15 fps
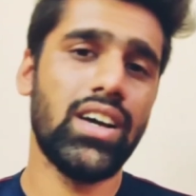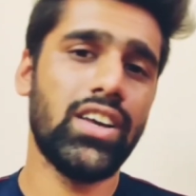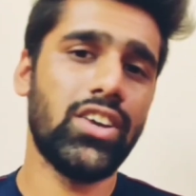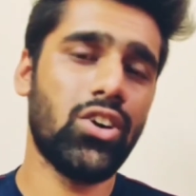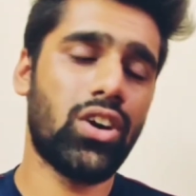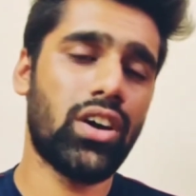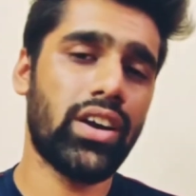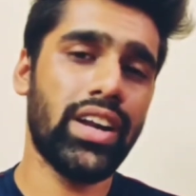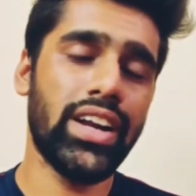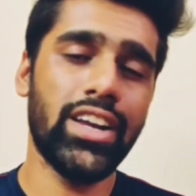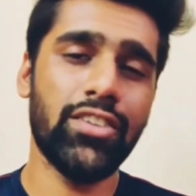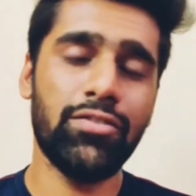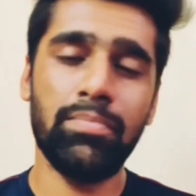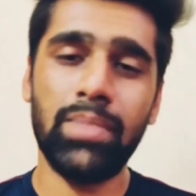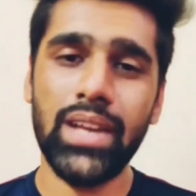your
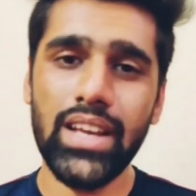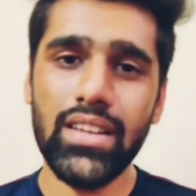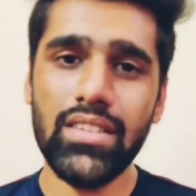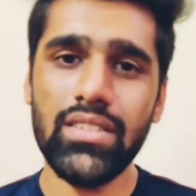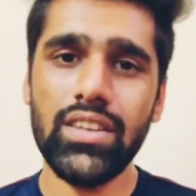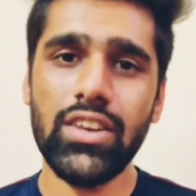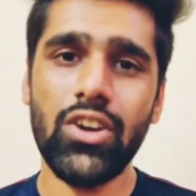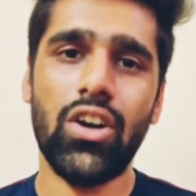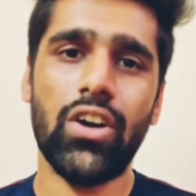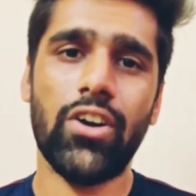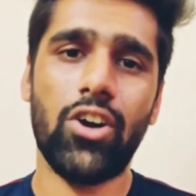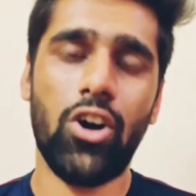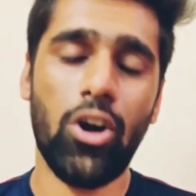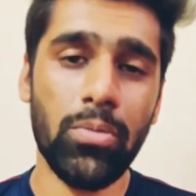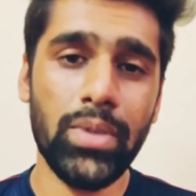native place, your
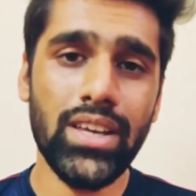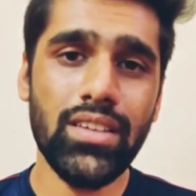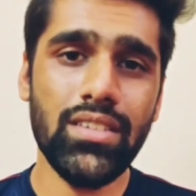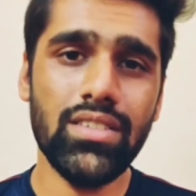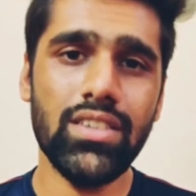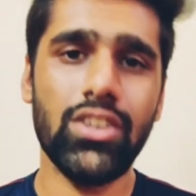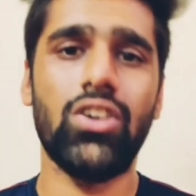hobbies,